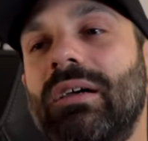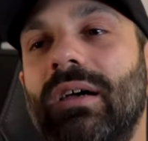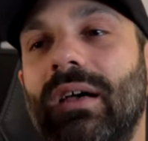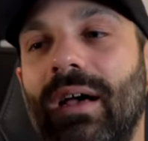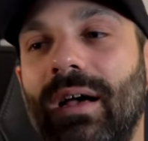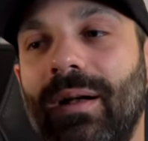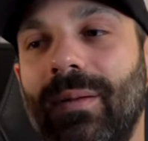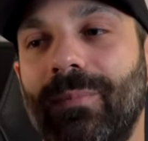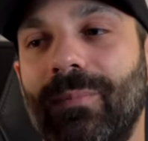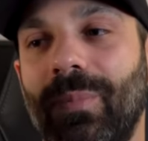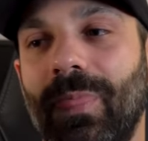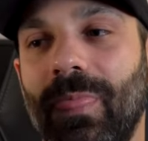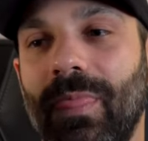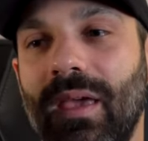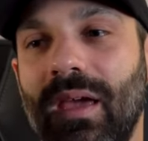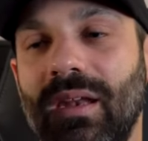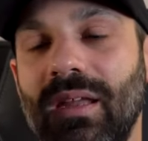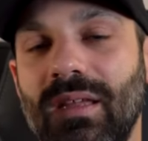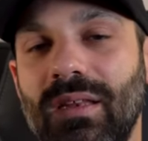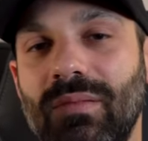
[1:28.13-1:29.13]
Um,
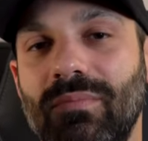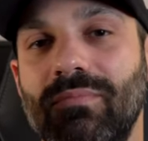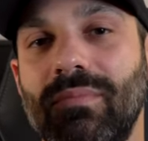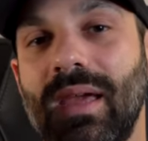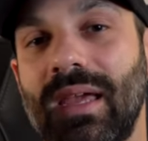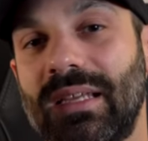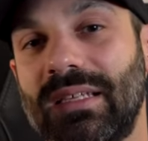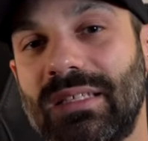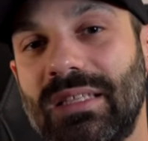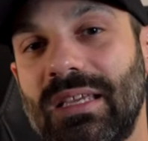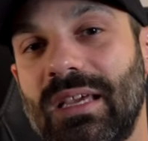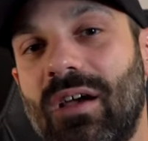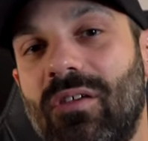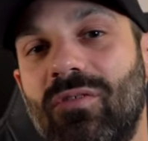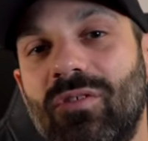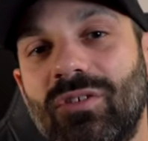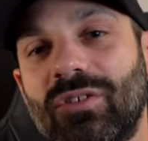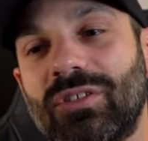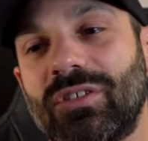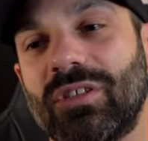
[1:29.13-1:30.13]
and it makes the
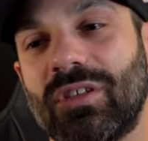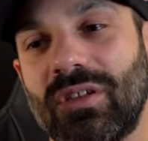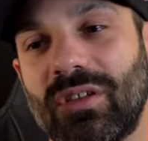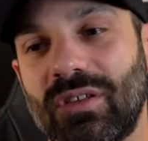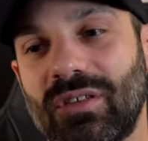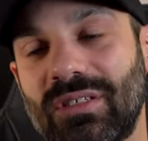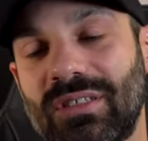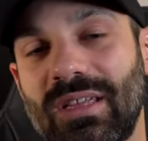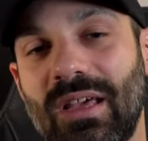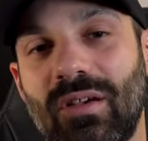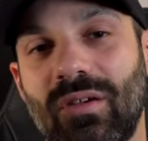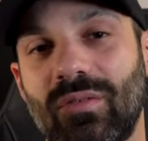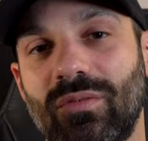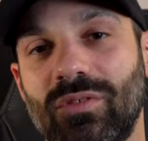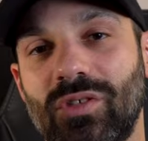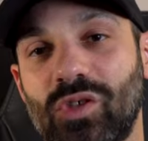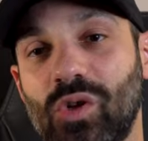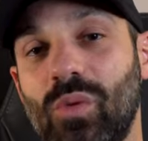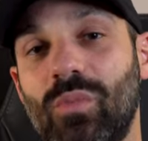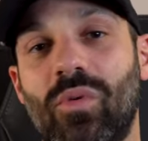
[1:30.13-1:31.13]
others
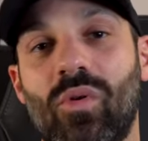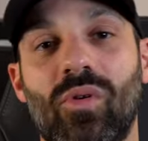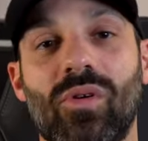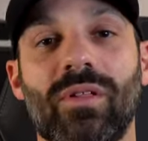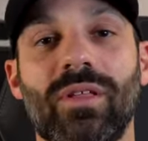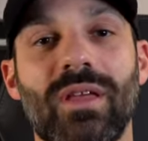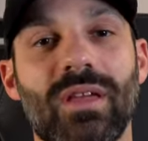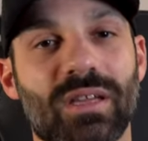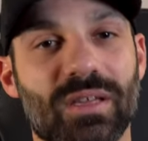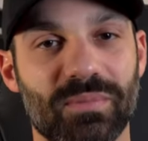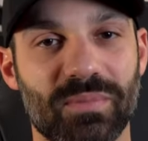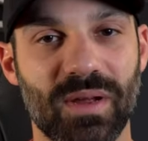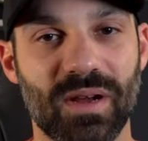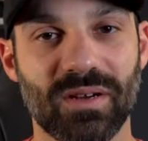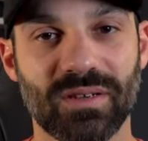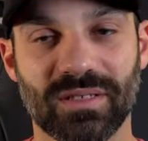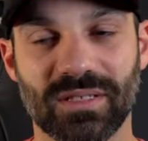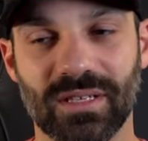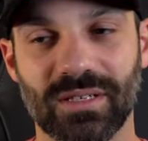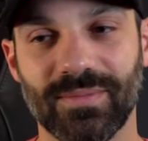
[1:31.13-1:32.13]
sound so poorly in
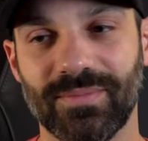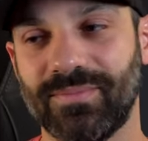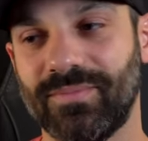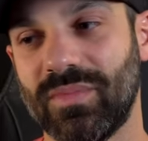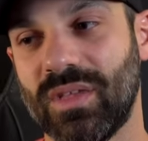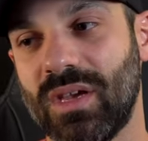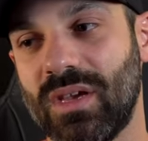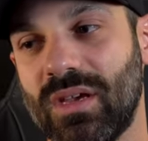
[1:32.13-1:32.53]
comparison